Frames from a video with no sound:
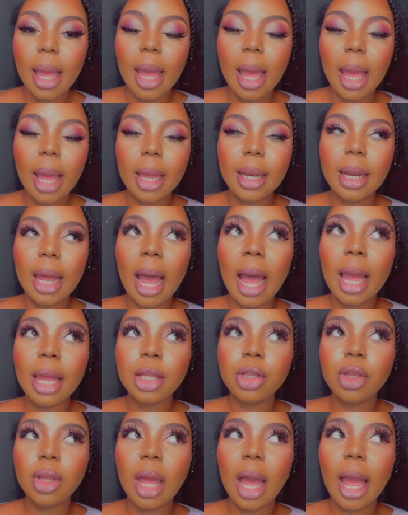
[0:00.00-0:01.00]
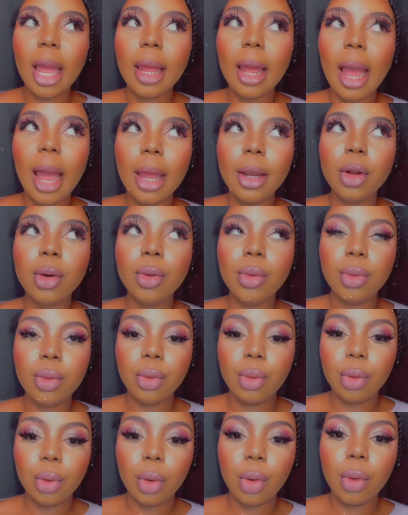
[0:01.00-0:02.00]
and I, I i don't
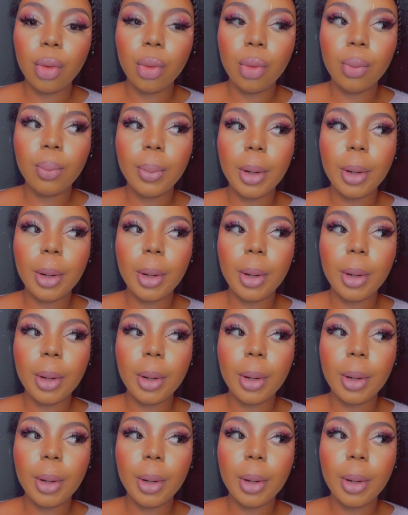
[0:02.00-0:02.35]
know